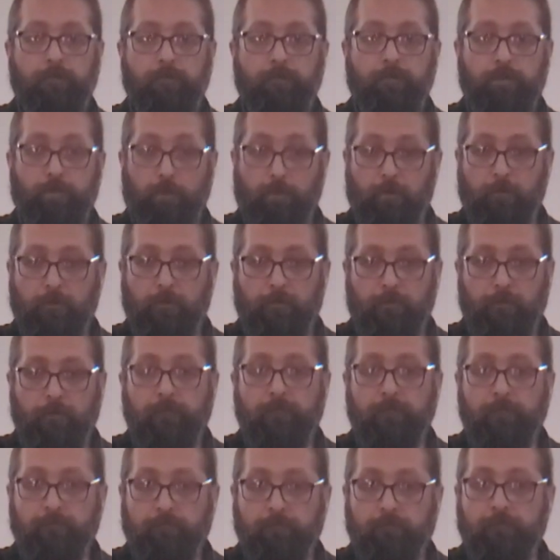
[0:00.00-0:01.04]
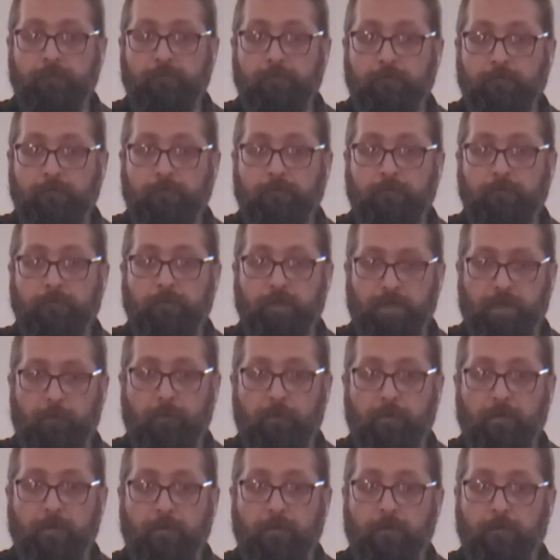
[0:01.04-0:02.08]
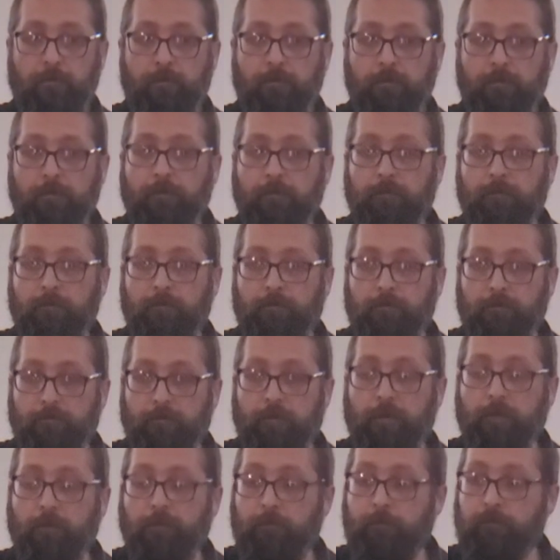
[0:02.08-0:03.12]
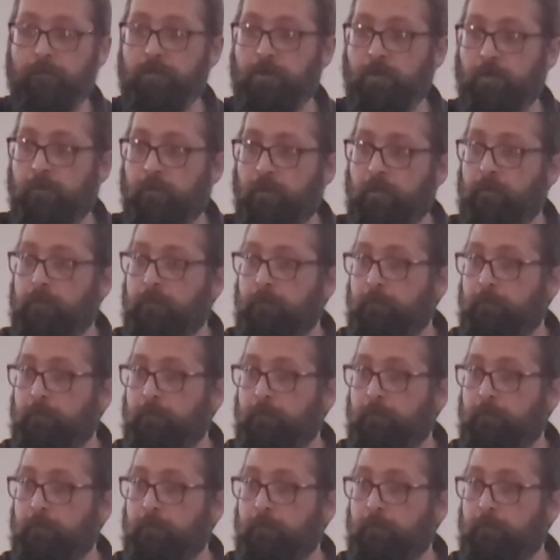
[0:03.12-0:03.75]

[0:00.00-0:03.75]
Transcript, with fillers: Serve. Is that what you said? Yeah. Servant.